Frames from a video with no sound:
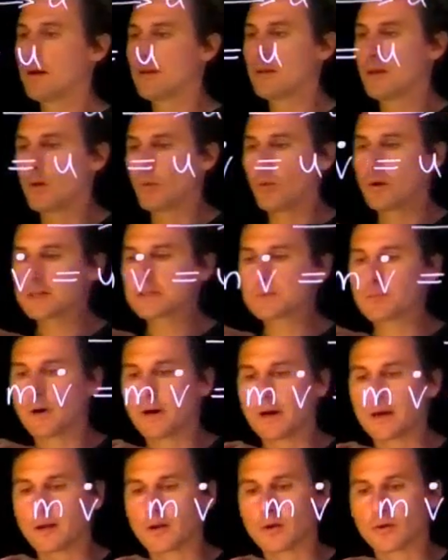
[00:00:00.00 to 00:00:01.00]
Now, what is
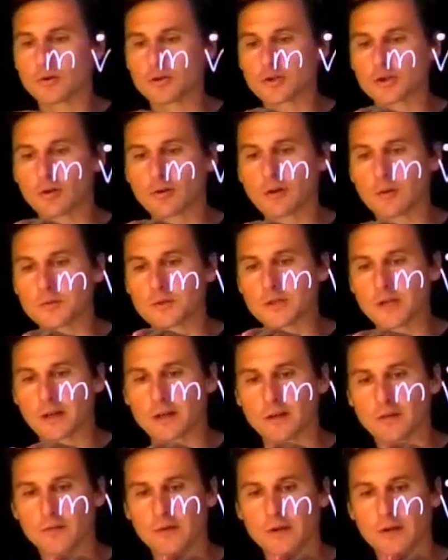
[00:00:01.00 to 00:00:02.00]
my control
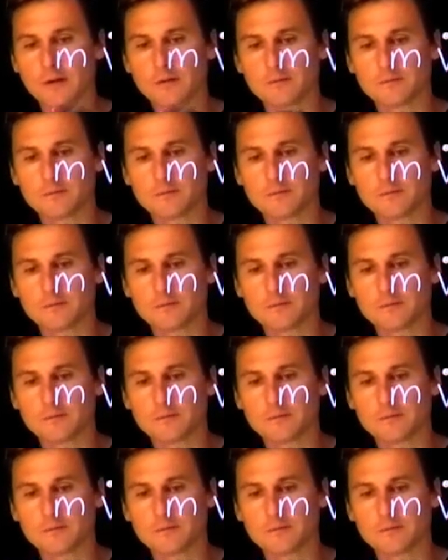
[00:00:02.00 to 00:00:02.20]
objective here?